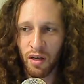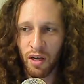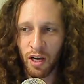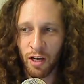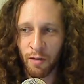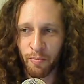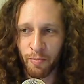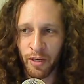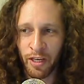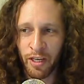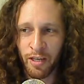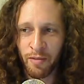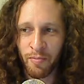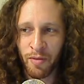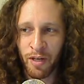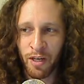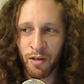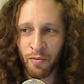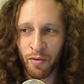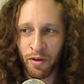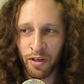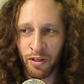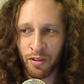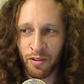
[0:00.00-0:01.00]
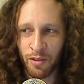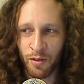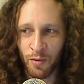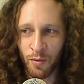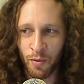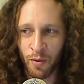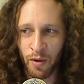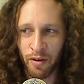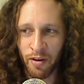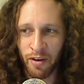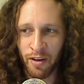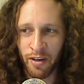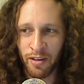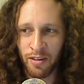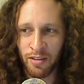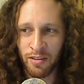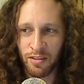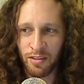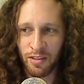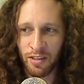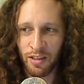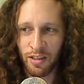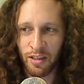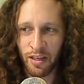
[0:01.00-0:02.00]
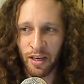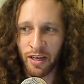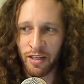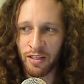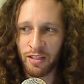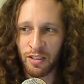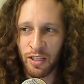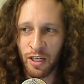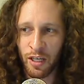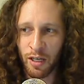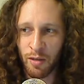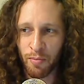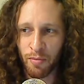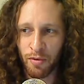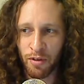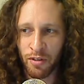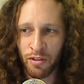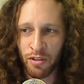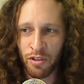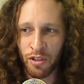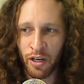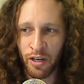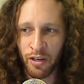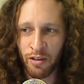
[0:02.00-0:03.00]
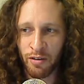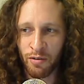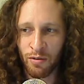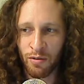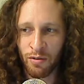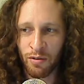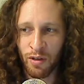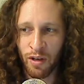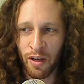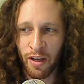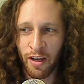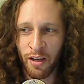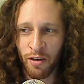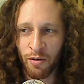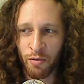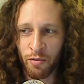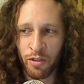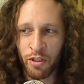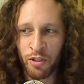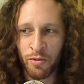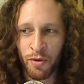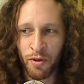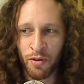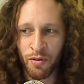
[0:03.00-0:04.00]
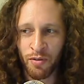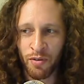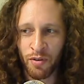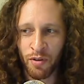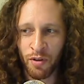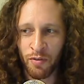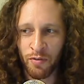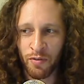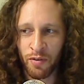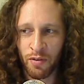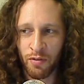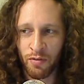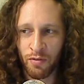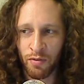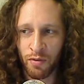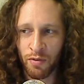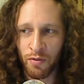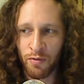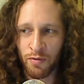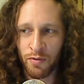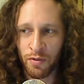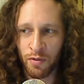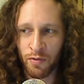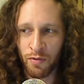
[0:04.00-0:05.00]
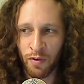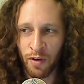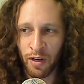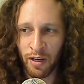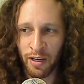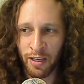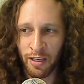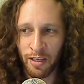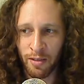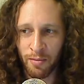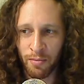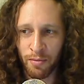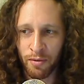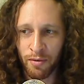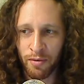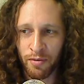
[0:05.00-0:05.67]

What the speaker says: I make my way to where I can see the Anzac Bridge held like a wishbone over the roofs of Glebe.